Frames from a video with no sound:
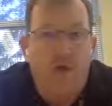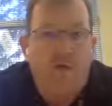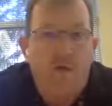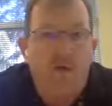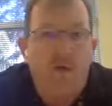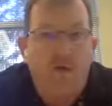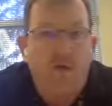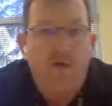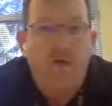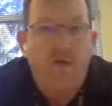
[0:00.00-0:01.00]
have people
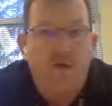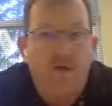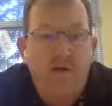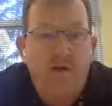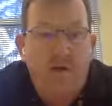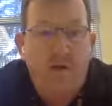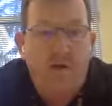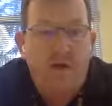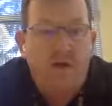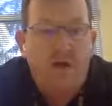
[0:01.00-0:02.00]
reach out to you. So it
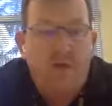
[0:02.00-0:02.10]
was